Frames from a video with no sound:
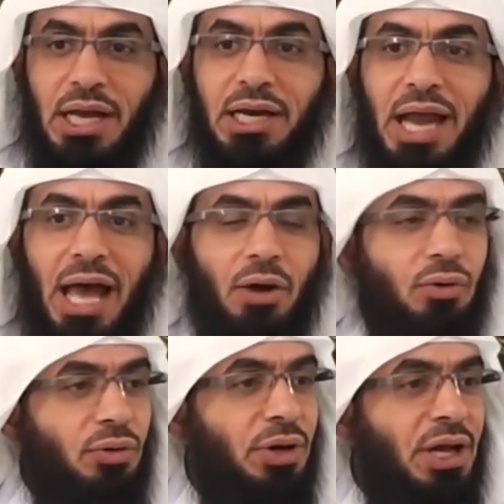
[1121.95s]

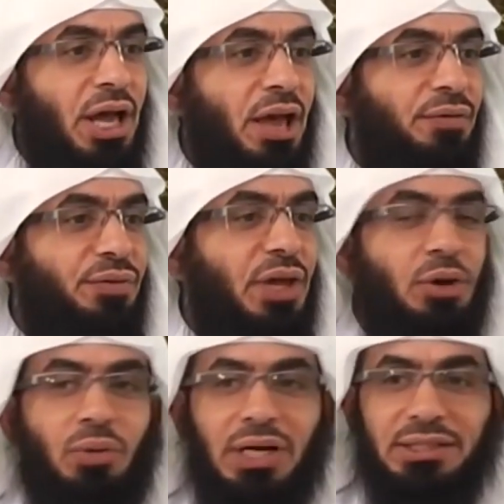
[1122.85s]
Now, if
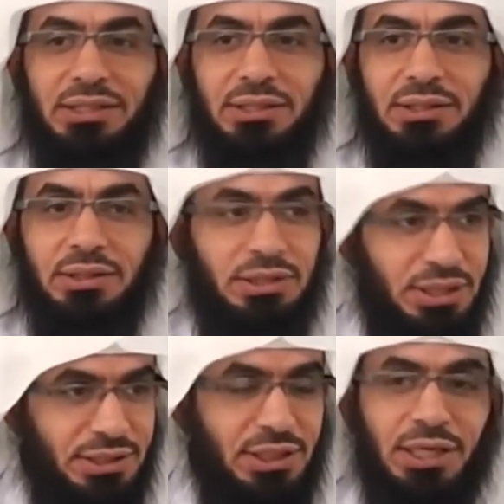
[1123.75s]
there was,
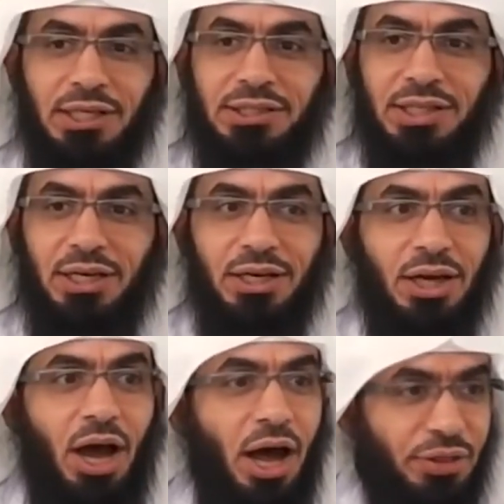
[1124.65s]
Sisi needs
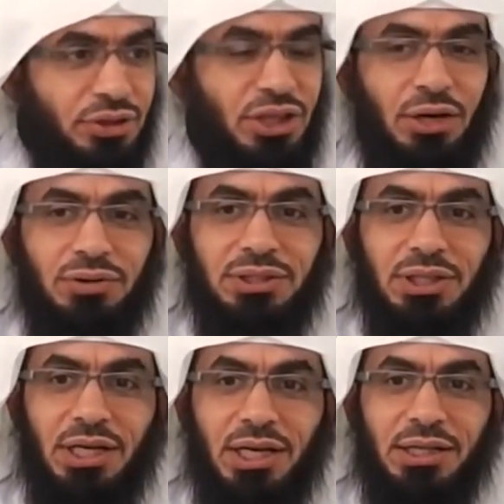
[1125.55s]
it. Other tyrants
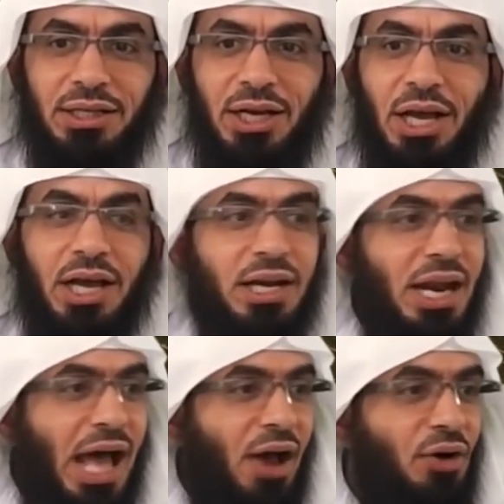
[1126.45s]
need it.
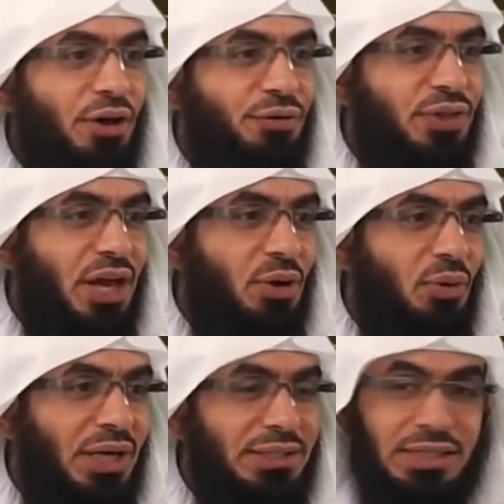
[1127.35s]
Now, if there
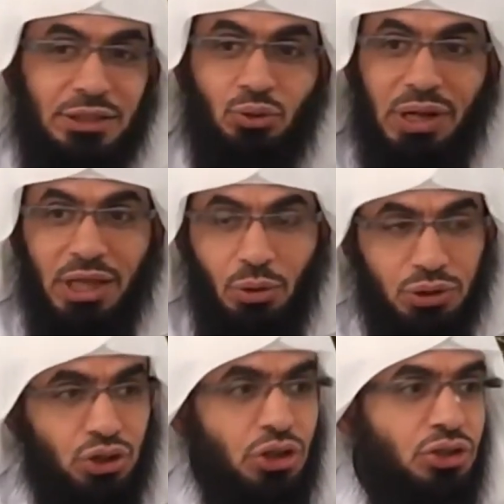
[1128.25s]
was, that's why they
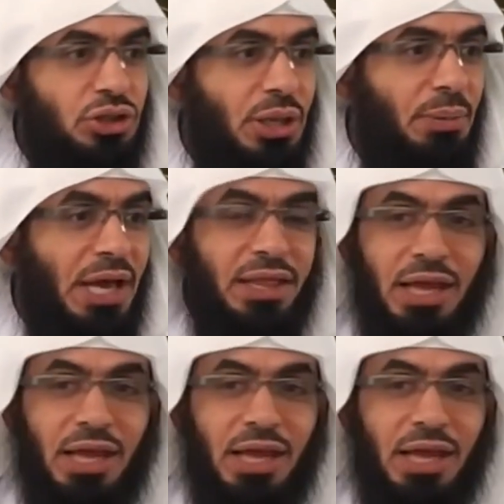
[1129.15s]
always turn to them.